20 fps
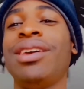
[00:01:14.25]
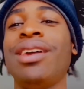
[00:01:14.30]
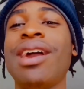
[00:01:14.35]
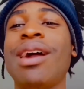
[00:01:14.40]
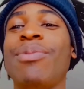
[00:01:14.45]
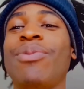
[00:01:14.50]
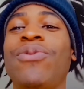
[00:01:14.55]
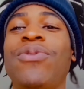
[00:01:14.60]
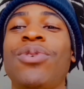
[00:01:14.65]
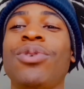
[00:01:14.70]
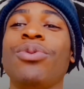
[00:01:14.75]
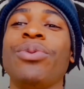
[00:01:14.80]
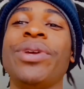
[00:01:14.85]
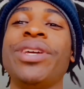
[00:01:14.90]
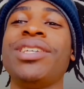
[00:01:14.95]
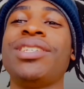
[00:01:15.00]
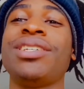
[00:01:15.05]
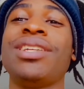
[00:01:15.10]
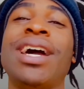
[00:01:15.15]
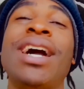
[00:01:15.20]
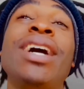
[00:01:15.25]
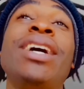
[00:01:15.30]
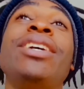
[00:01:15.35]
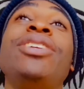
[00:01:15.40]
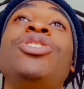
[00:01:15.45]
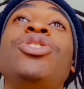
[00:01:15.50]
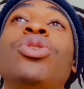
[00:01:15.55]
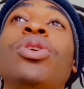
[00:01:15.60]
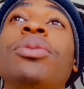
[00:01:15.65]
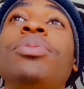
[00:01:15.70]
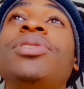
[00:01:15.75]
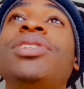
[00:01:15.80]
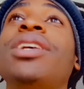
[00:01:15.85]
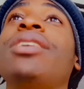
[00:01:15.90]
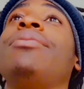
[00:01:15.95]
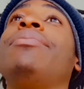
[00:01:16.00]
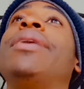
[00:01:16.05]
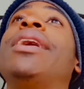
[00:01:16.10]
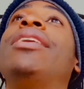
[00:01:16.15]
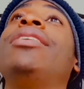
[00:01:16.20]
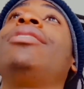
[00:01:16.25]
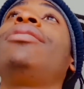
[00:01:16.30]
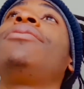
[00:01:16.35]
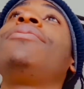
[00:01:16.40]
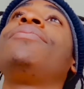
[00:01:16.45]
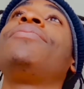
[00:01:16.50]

happened for a reason. I ain't too upset about it.